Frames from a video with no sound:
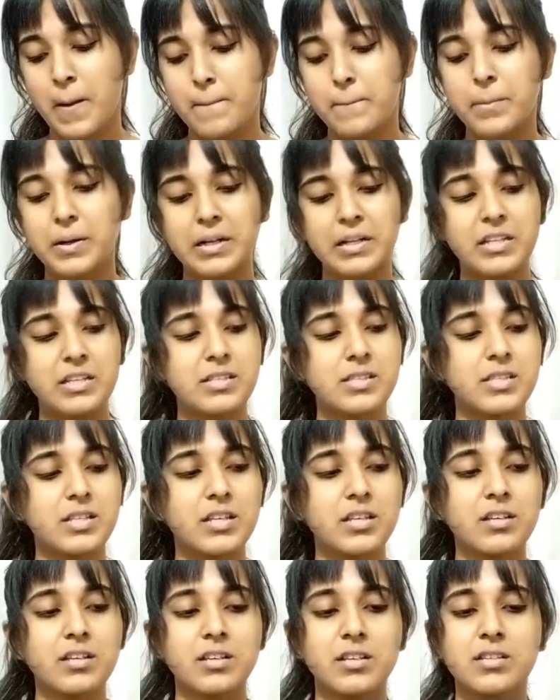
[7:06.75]
But this
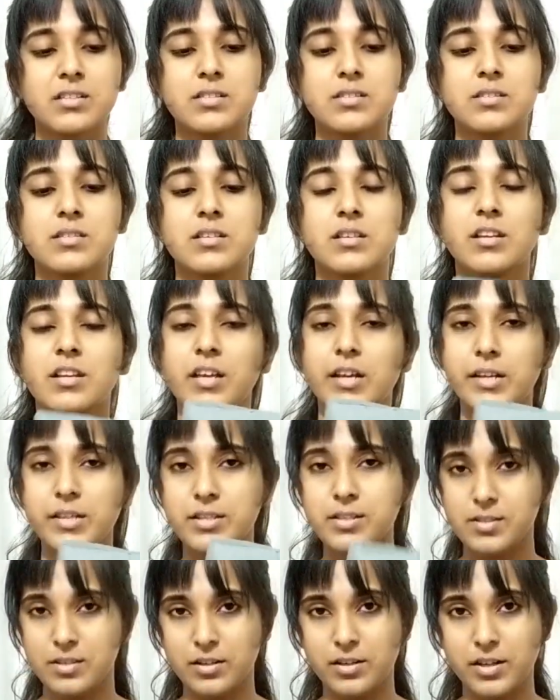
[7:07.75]
thing is really
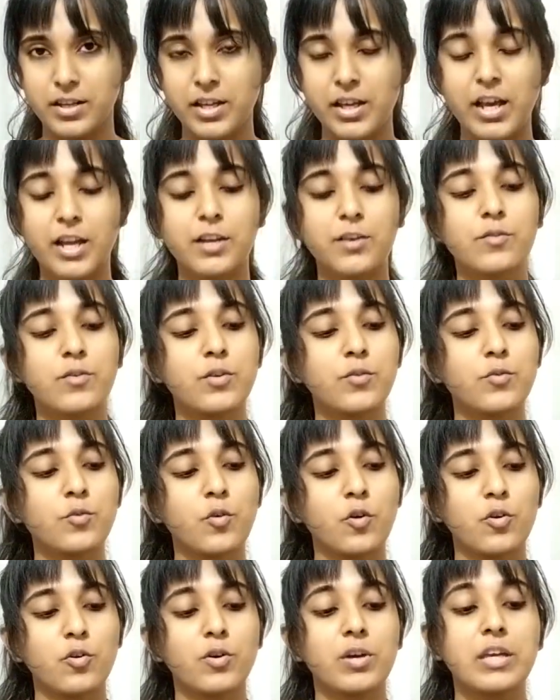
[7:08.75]
sturdy, and even if you
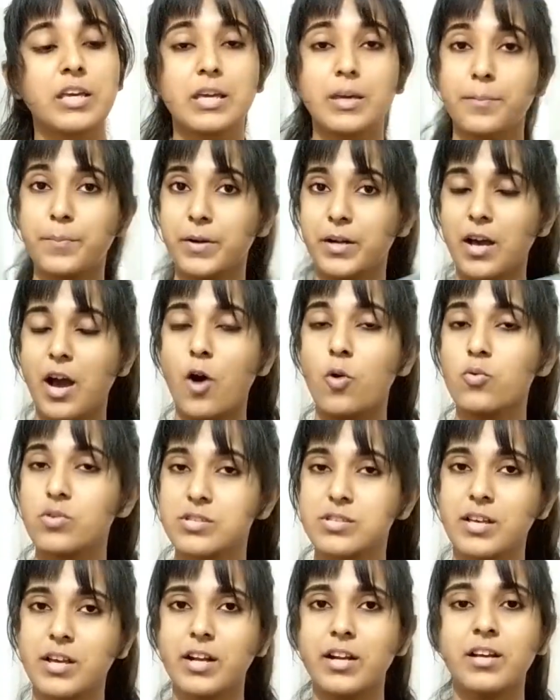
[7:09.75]
want to keep it
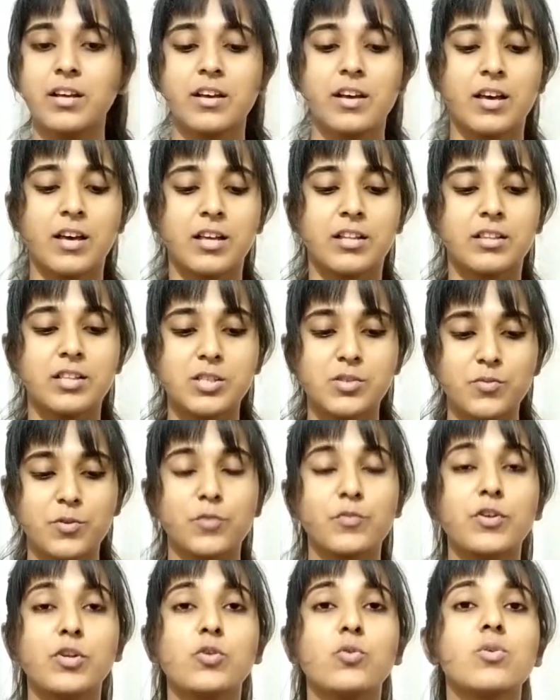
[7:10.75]
outside, this
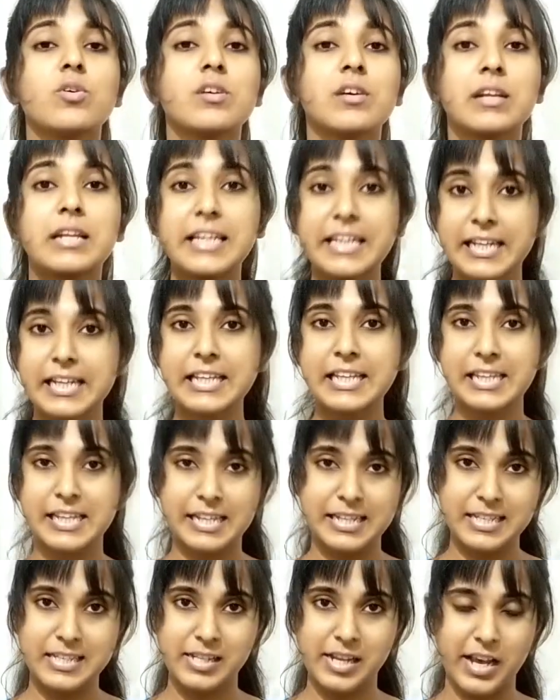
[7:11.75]
one will look
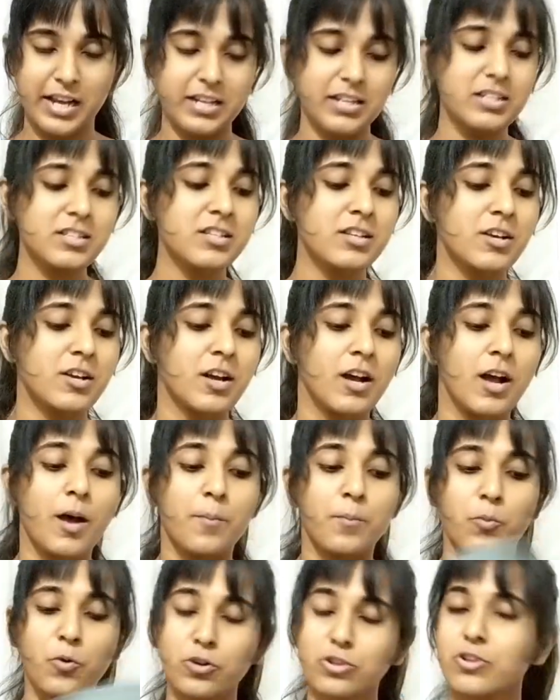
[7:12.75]
really stylish.
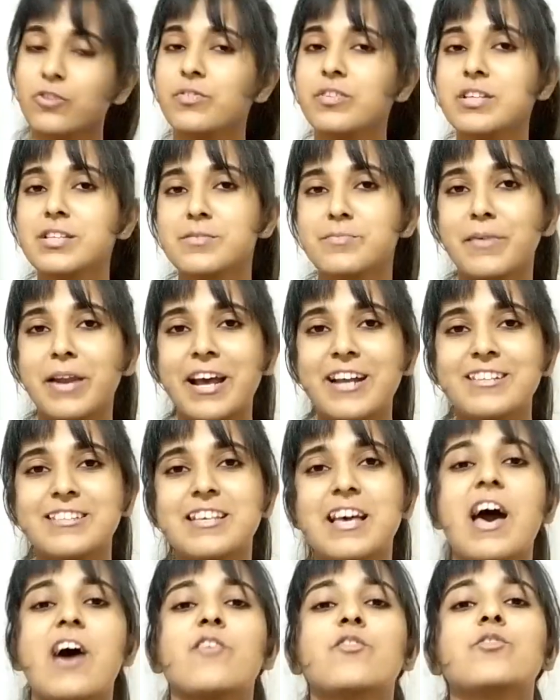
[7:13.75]
Both of these brands
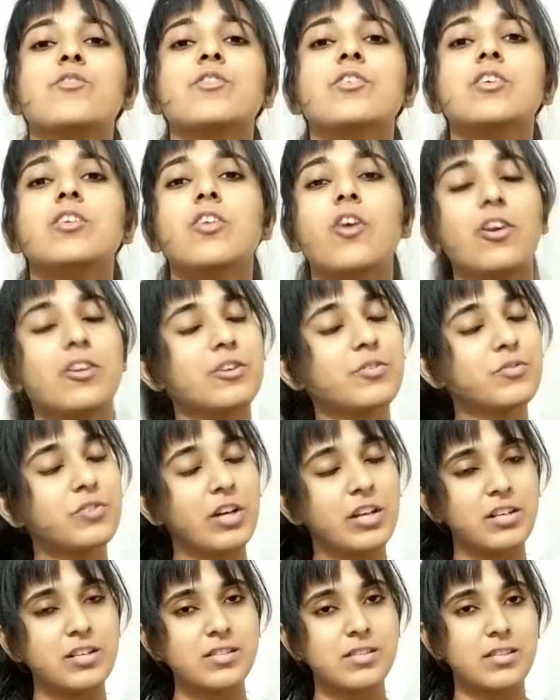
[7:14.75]
have lot of
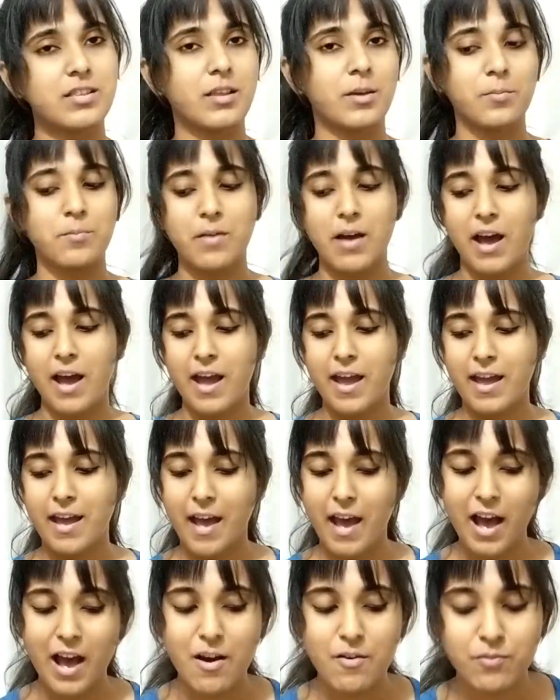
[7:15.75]
colors in them. I
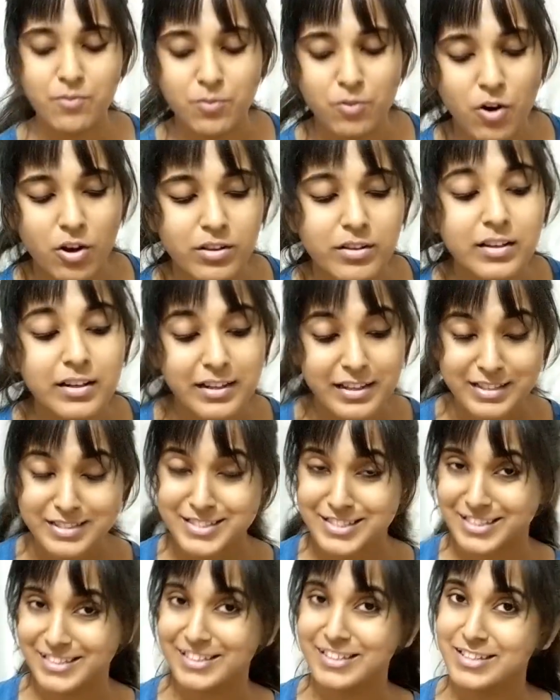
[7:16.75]
have all the
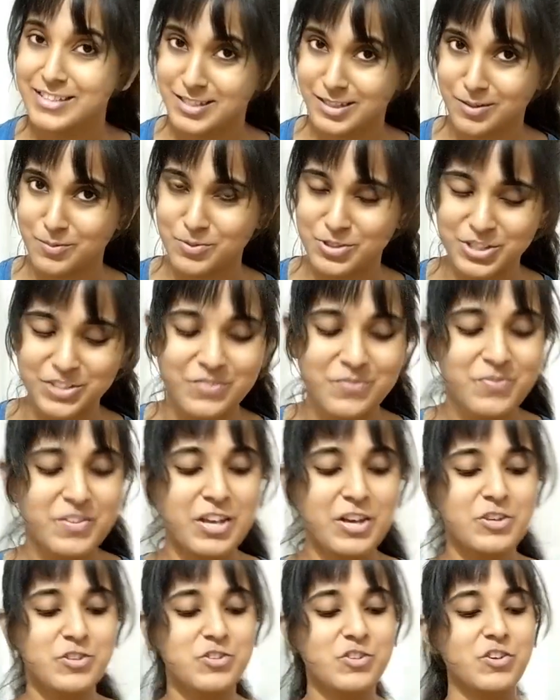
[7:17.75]
links in the description,
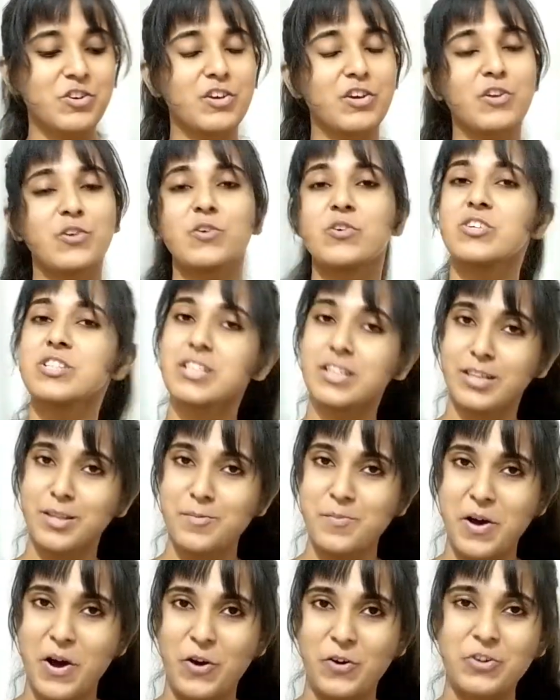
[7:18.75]
so you can go check
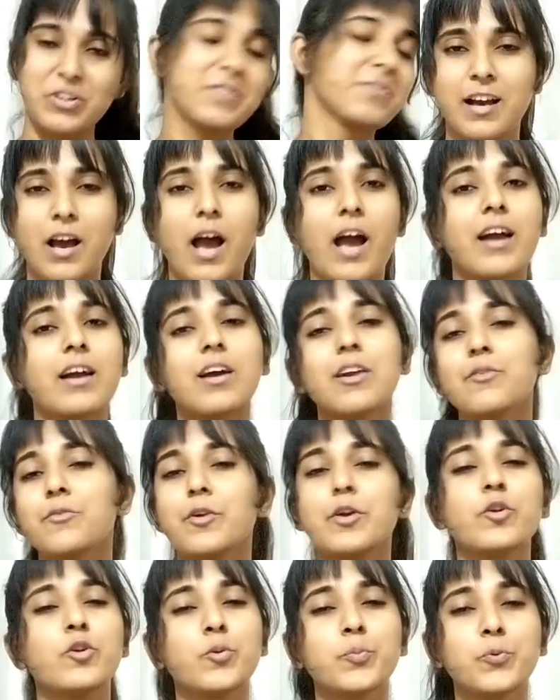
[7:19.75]
them out. I can't
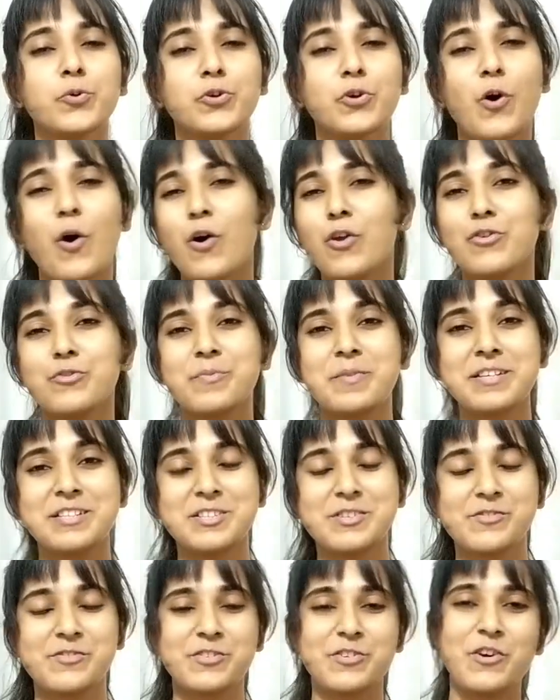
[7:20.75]
wait to put all of my
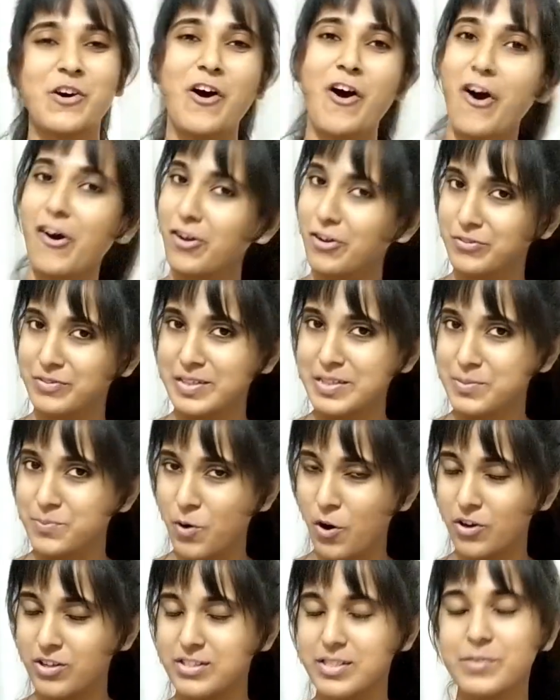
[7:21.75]
stuff in all of these
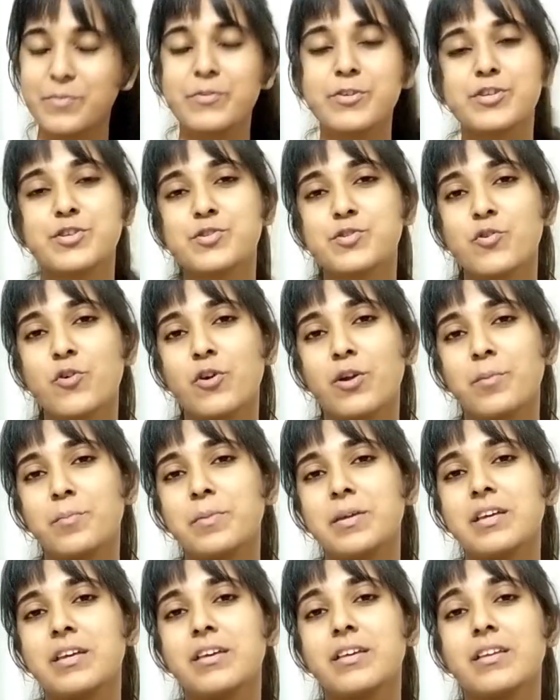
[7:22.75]
boxes, which is gonna
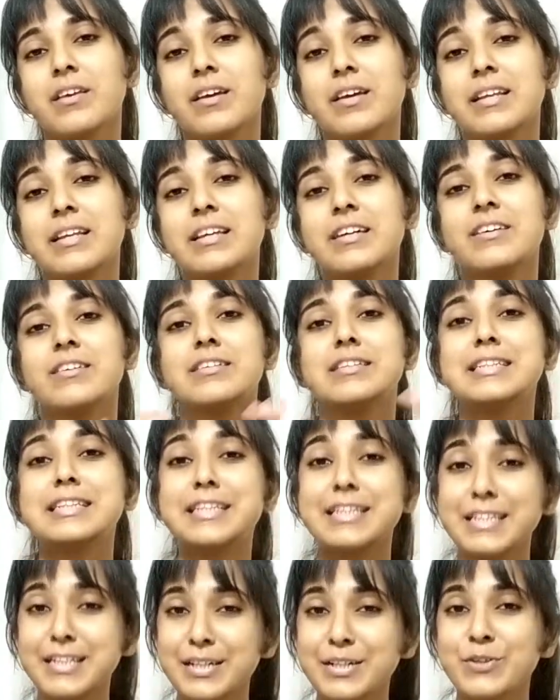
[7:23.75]
be really a
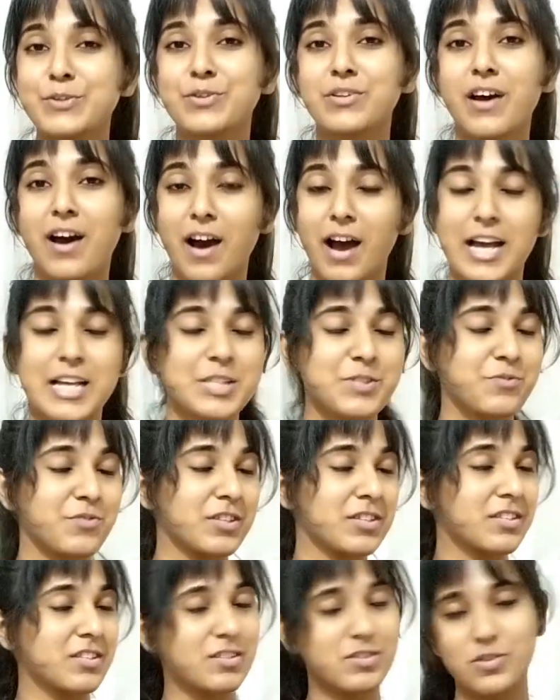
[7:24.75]
treat to the eyes
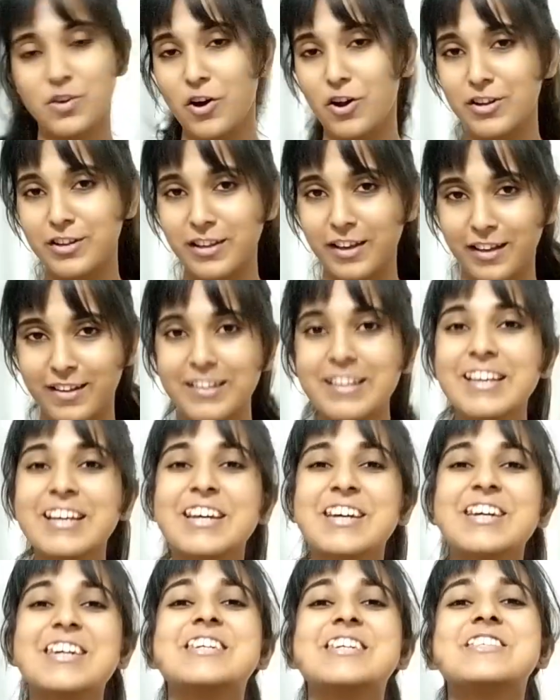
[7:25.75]
once it's all done.
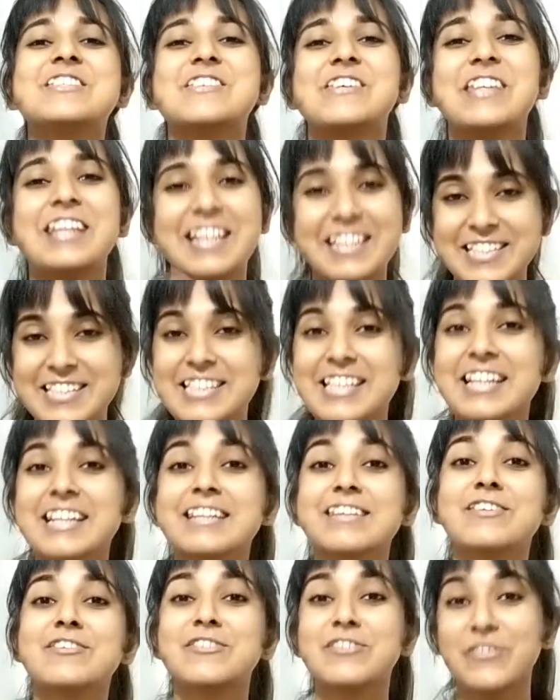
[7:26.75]
So let's
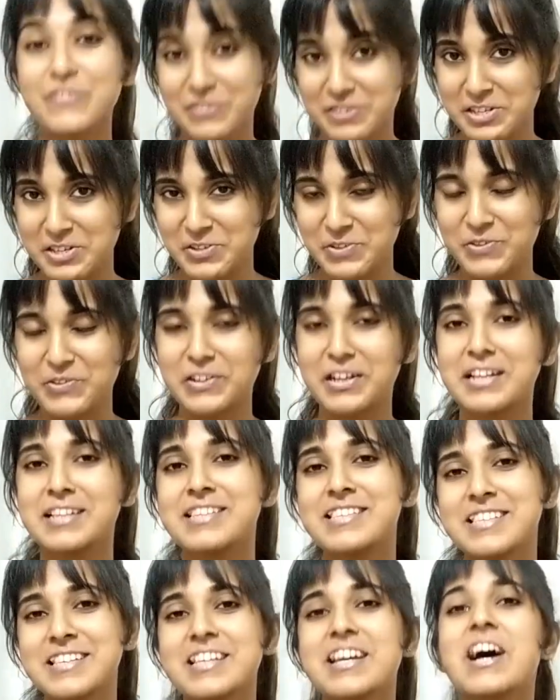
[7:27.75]
get into the video
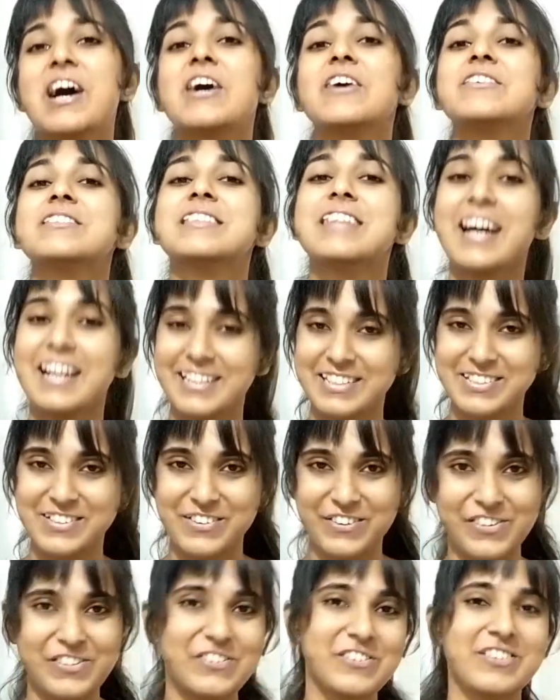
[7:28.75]
and see how that is
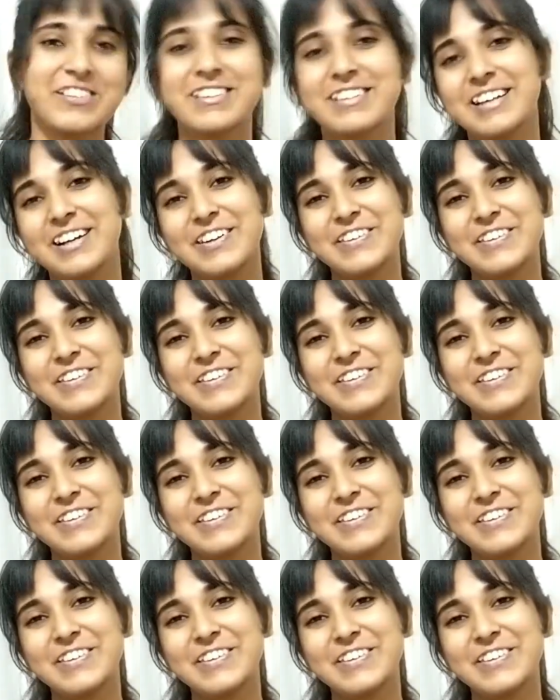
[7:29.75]
going to turn